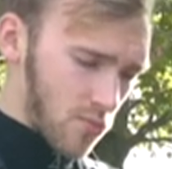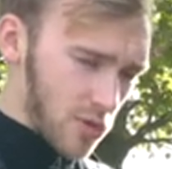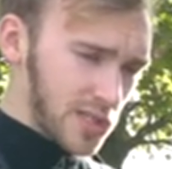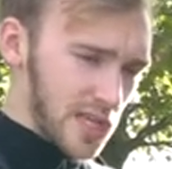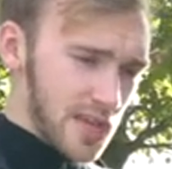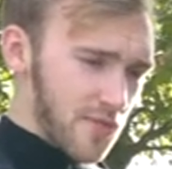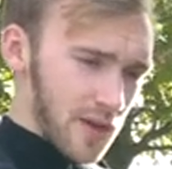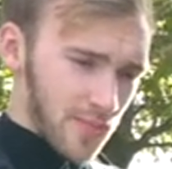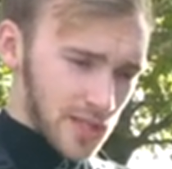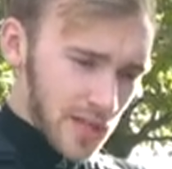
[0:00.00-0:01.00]

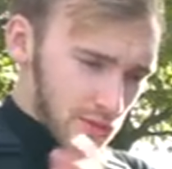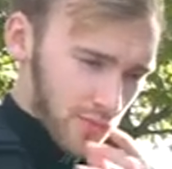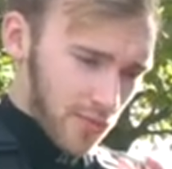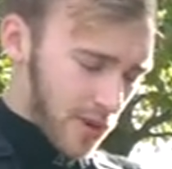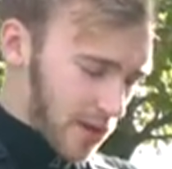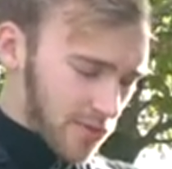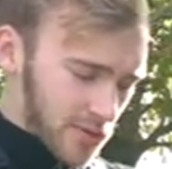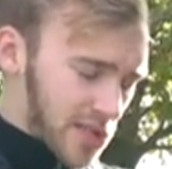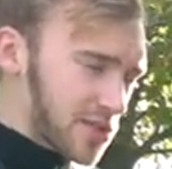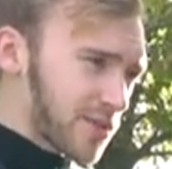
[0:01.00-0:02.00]
receiving potential from kind of the
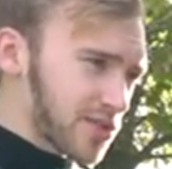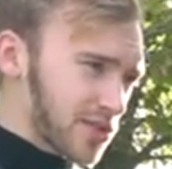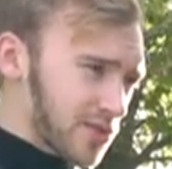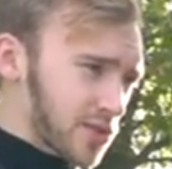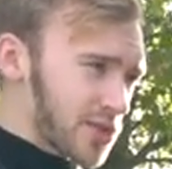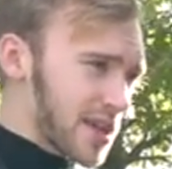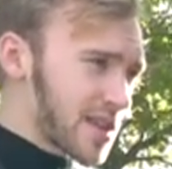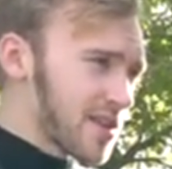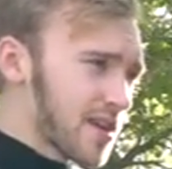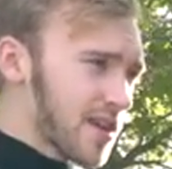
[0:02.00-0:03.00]
sensor matrix of your
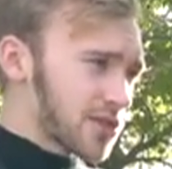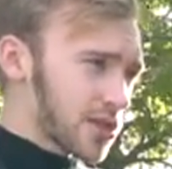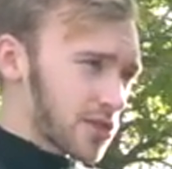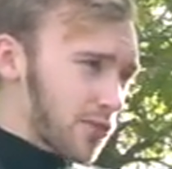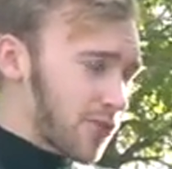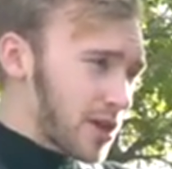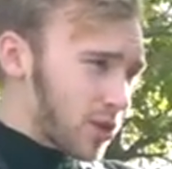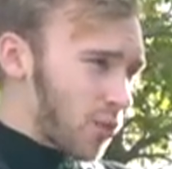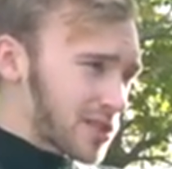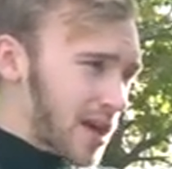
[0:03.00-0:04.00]
skin to
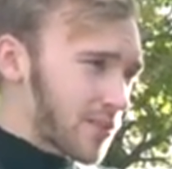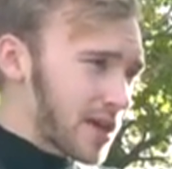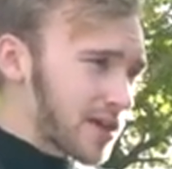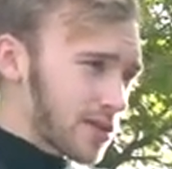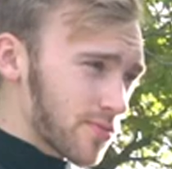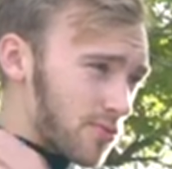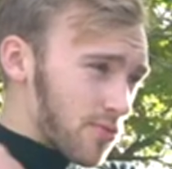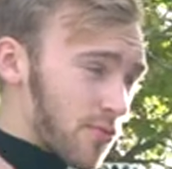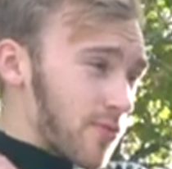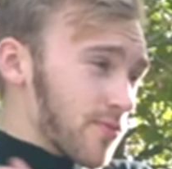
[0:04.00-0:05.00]
feel what's happening.
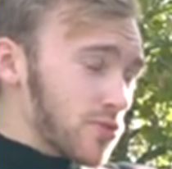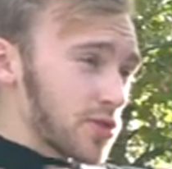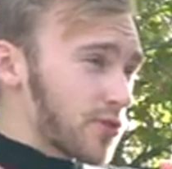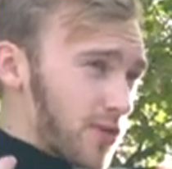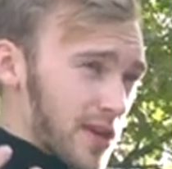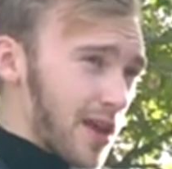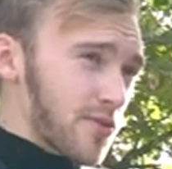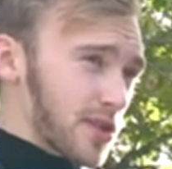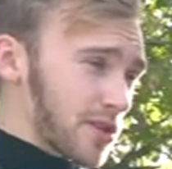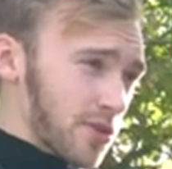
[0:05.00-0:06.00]
You just feel
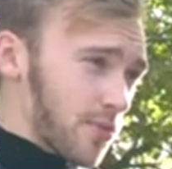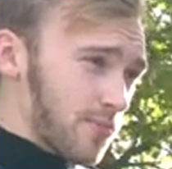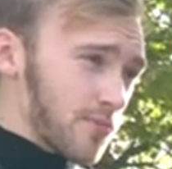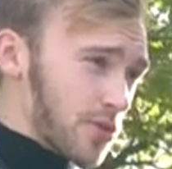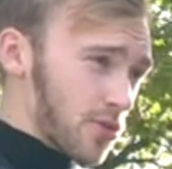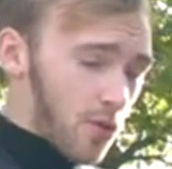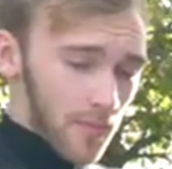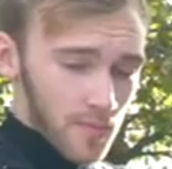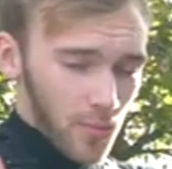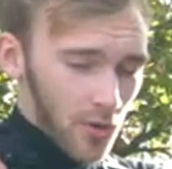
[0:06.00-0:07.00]
everything that
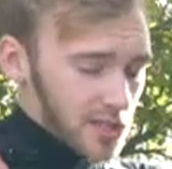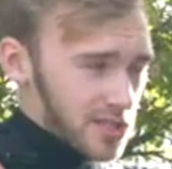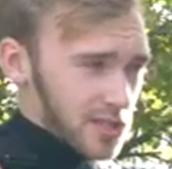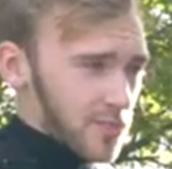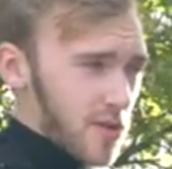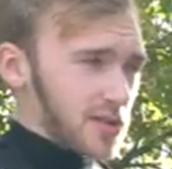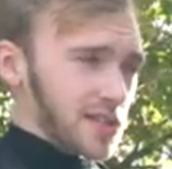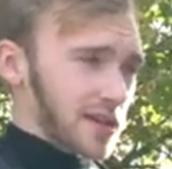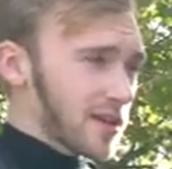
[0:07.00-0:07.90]
your body is experiencing.